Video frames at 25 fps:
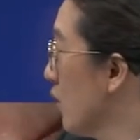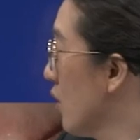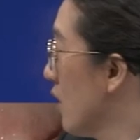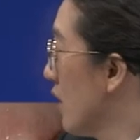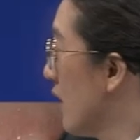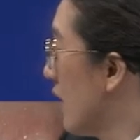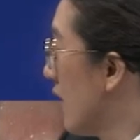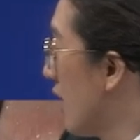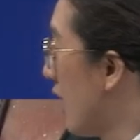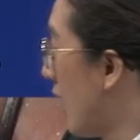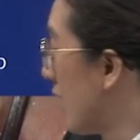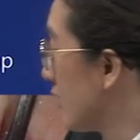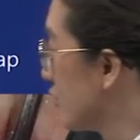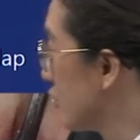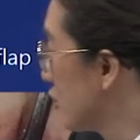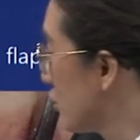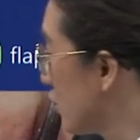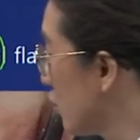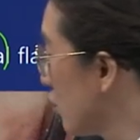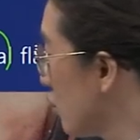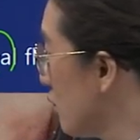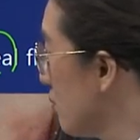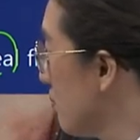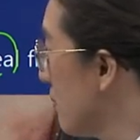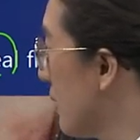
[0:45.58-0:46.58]
by flapless
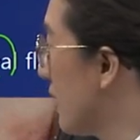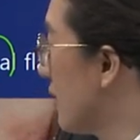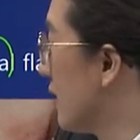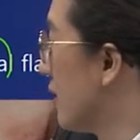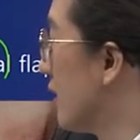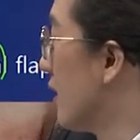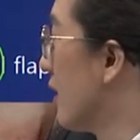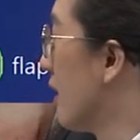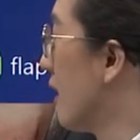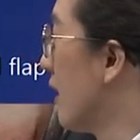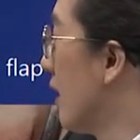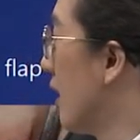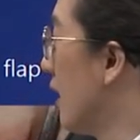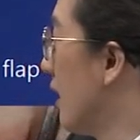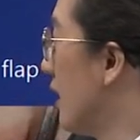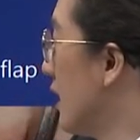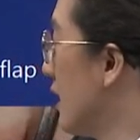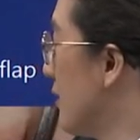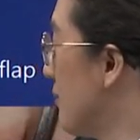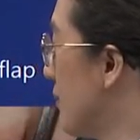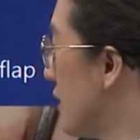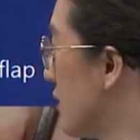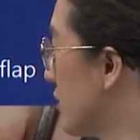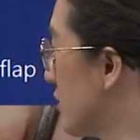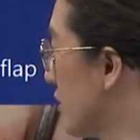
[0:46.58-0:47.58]
surgery, this
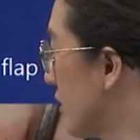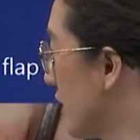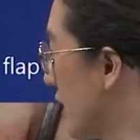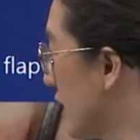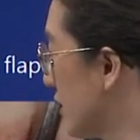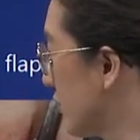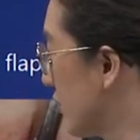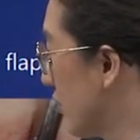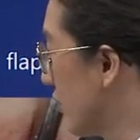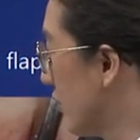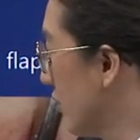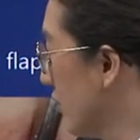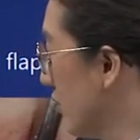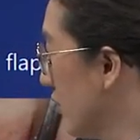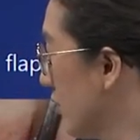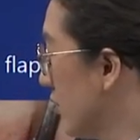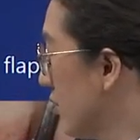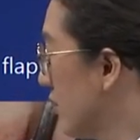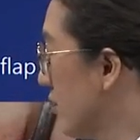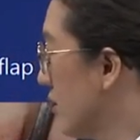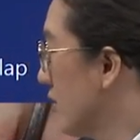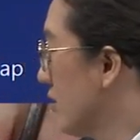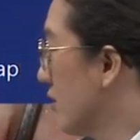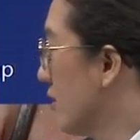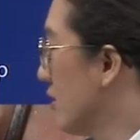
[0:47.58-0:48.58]
means no elevation
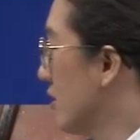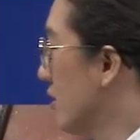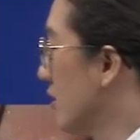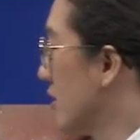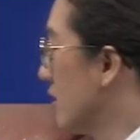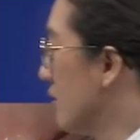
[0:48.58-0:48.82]
or minimal